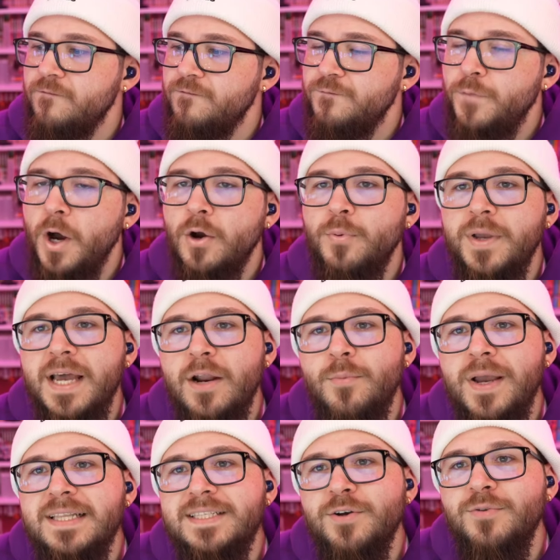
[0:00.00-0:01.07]
Fuck, we gotta
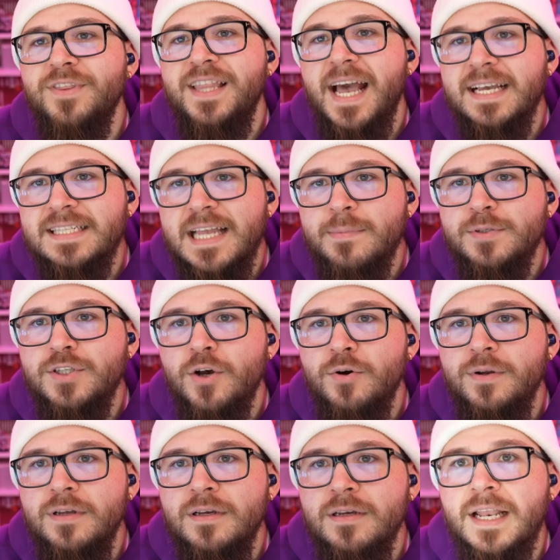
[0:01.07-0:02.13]
wait until next
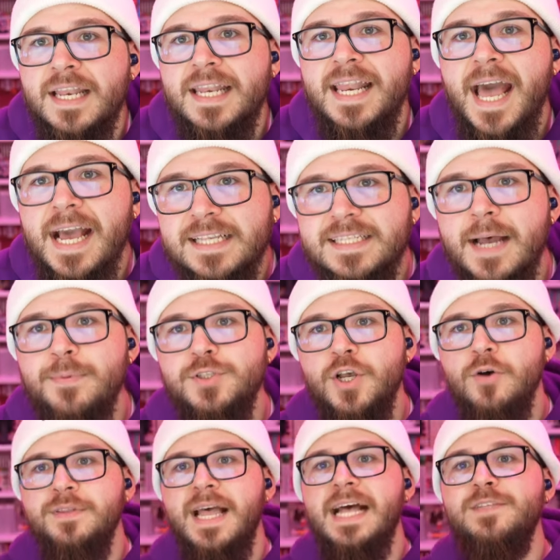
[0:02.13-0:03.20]
episode. Next
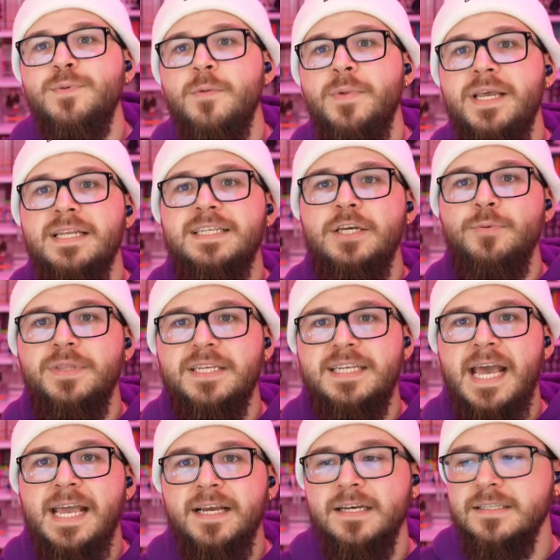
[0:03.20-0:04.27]
episode, that's when we can deal with the
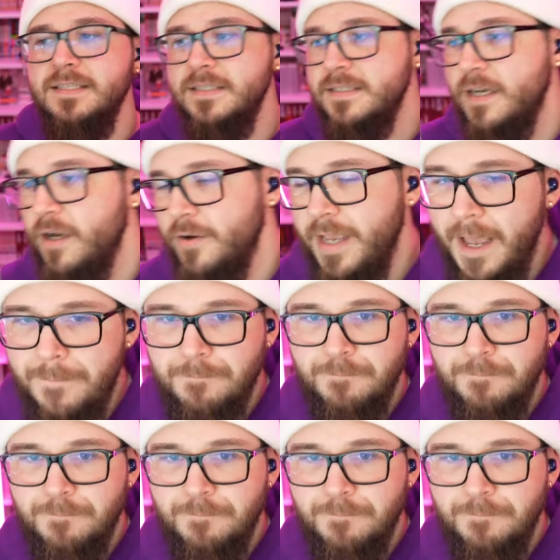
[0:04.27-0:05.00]
Tengas? Okay,